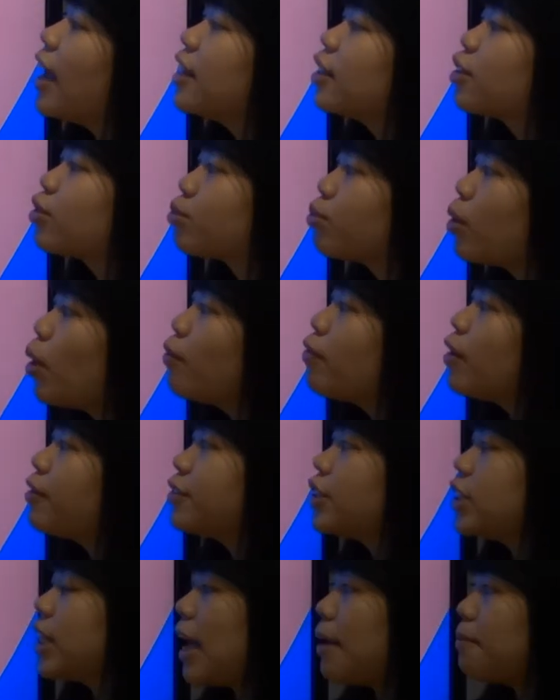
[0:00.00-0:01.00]
and the growth
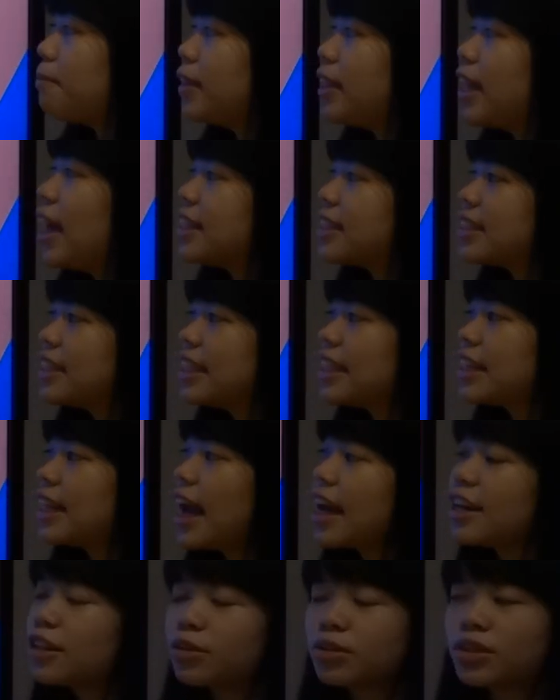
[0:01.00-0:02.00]
of GNP has
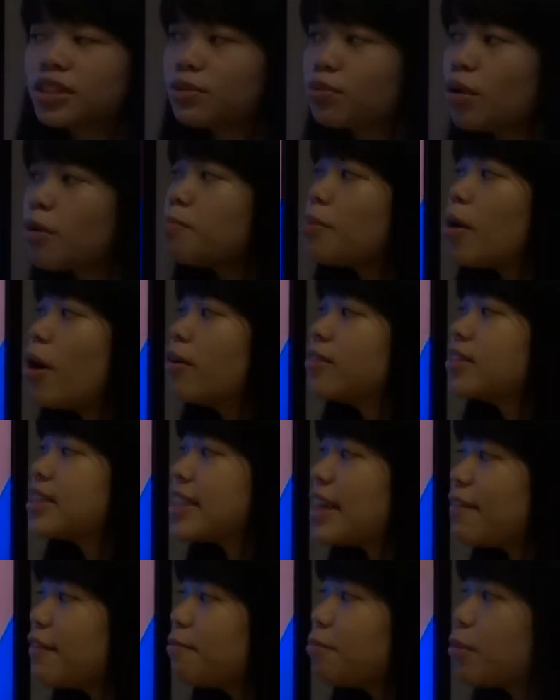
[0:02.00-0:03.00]
declined to
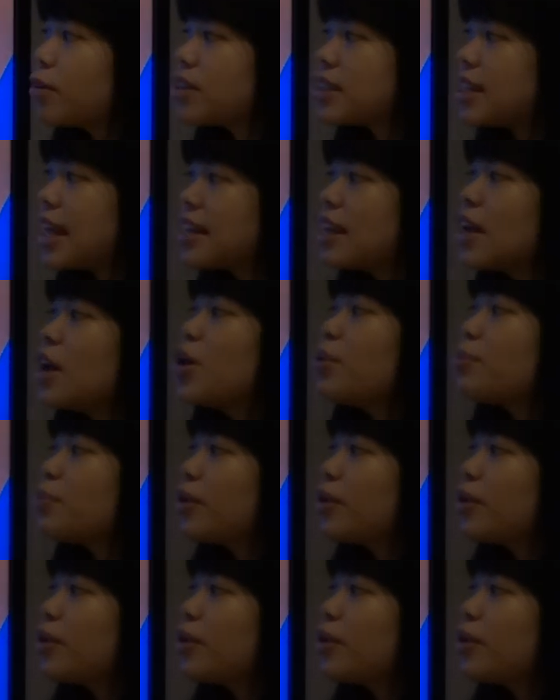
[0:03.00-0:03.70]
0.7%